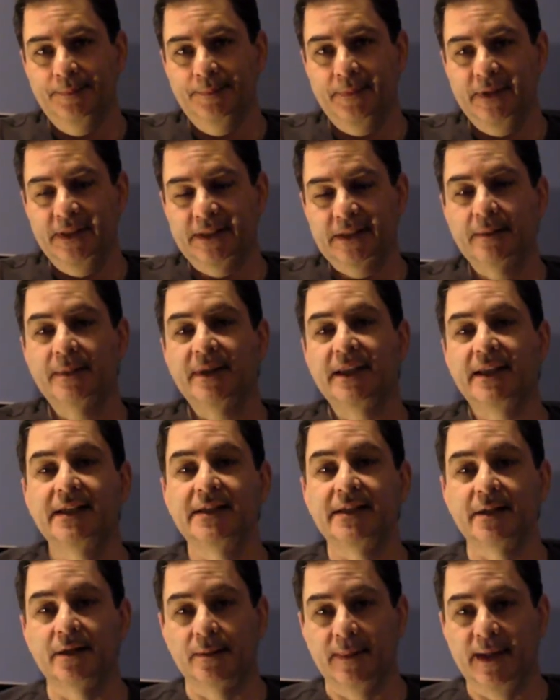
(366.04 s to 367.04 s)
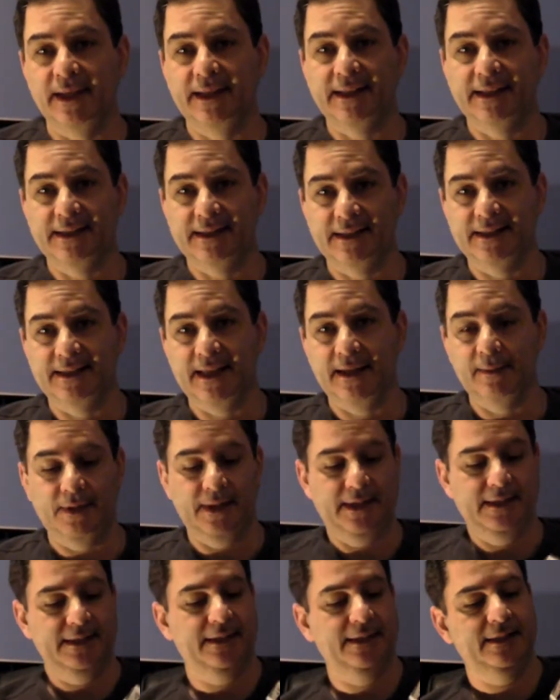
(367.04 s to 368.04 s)
it's going to be easier to make things to
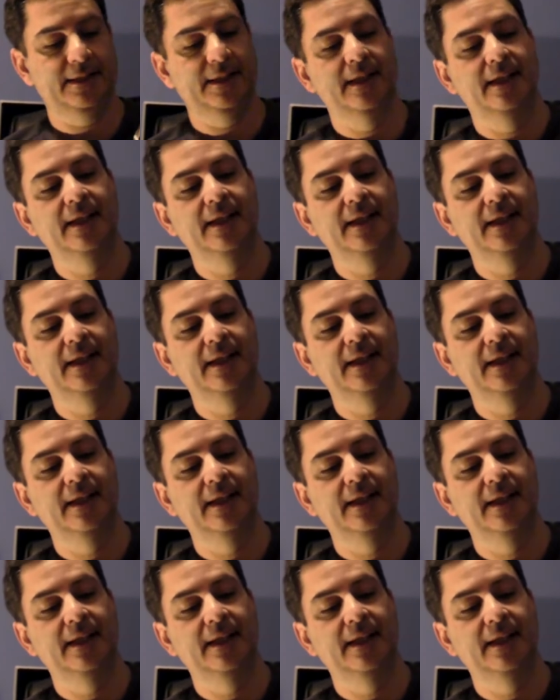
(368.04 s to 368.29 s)
stabilize this.